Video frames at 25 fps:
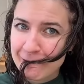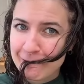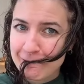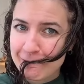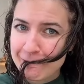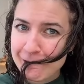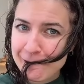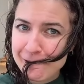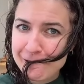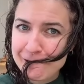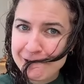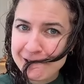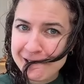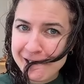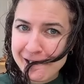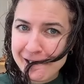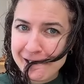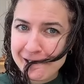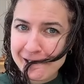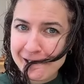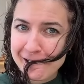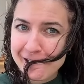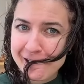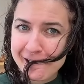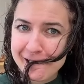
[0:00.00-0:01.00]

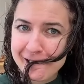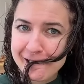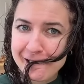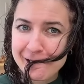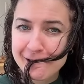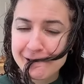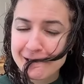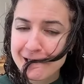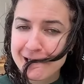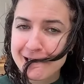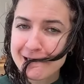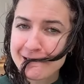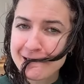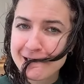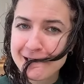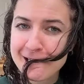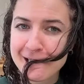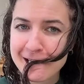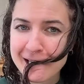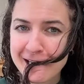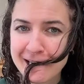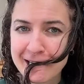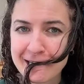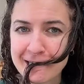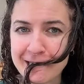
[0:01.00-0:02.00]
rotate it around the
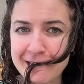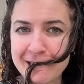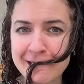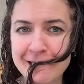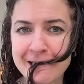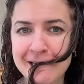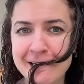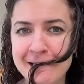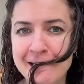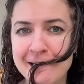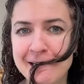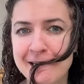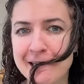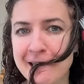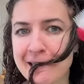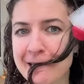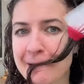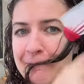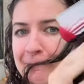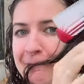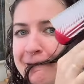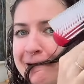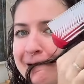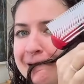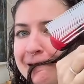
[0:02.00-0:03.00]
handle,
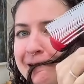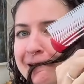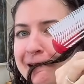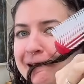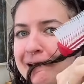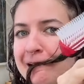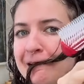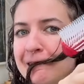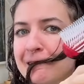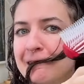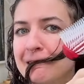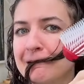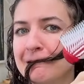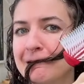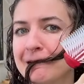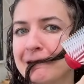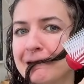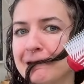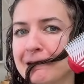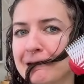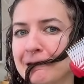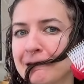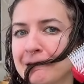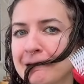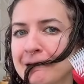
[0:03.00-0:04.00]
keep pulling it
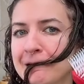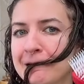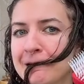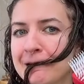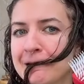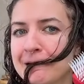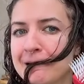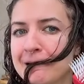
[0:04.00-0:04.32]
through